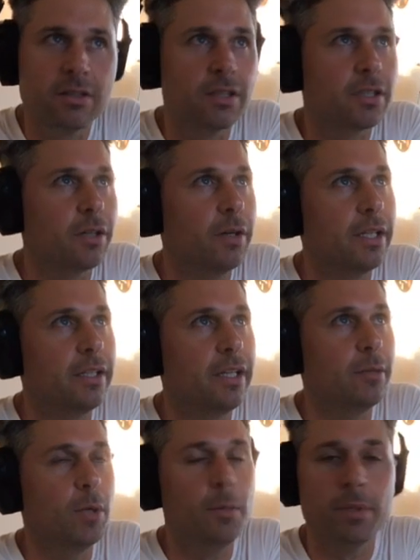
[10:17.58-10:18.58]
go ahead and hit
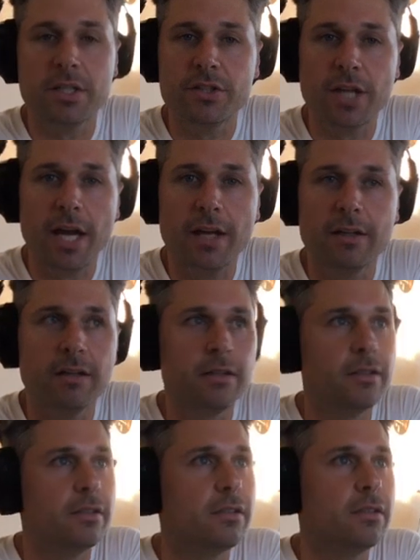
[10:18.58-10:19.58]
them up in the chat.
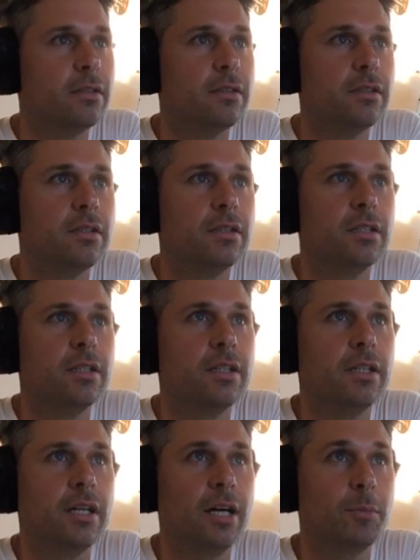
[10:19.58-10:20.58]

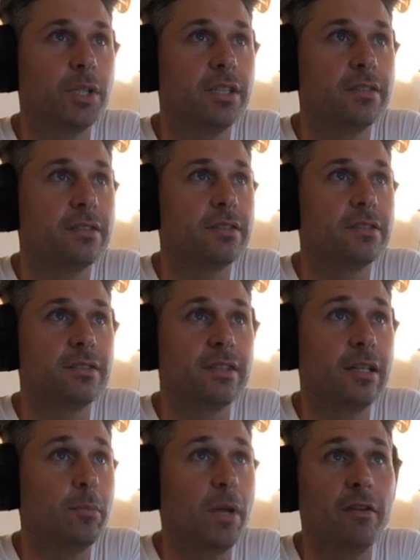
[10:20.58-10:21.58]
I'm gonna
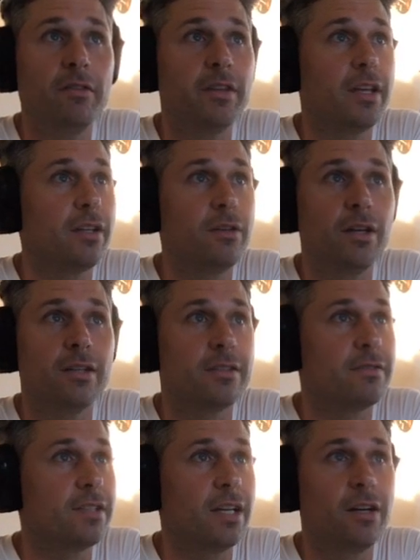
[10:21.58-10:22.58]
skip everything you guys have
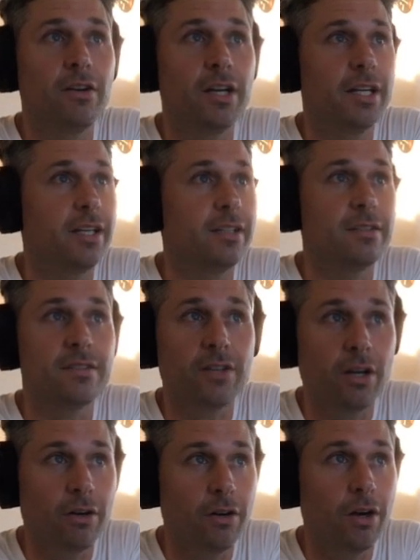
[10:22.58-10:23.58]
said already and
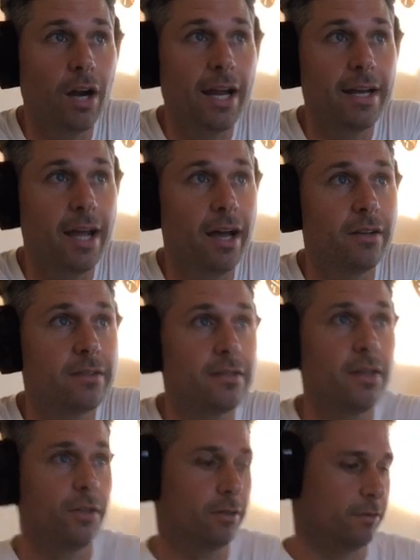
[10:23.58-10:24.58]
start right now.
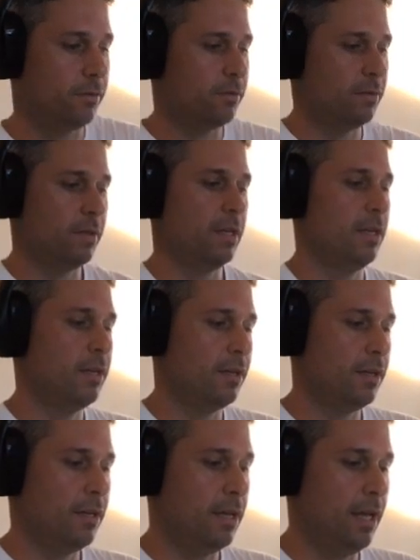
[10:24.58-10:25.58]
So,
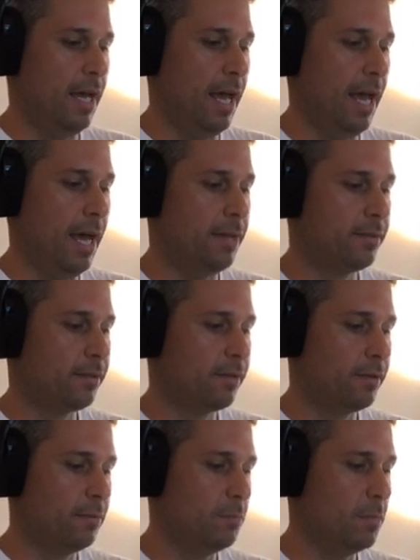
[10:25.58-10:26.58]
ask
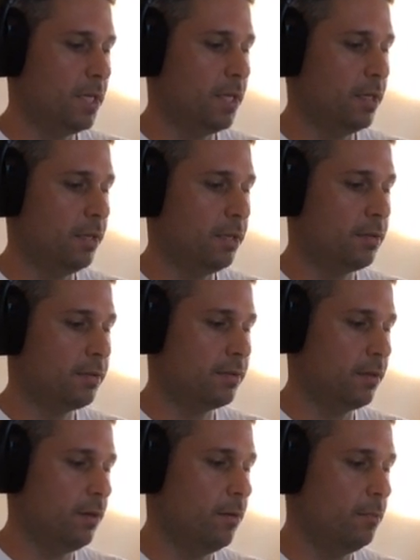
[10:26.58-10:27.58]
me
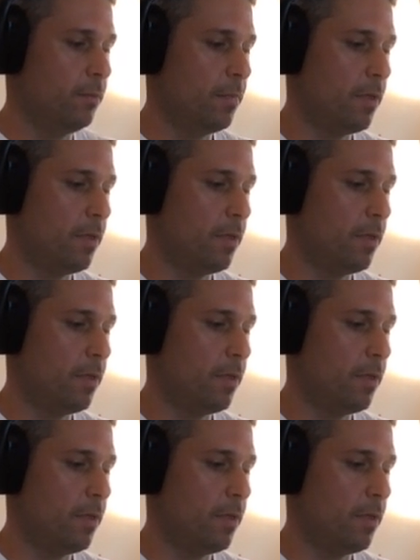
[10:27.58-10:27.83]
something.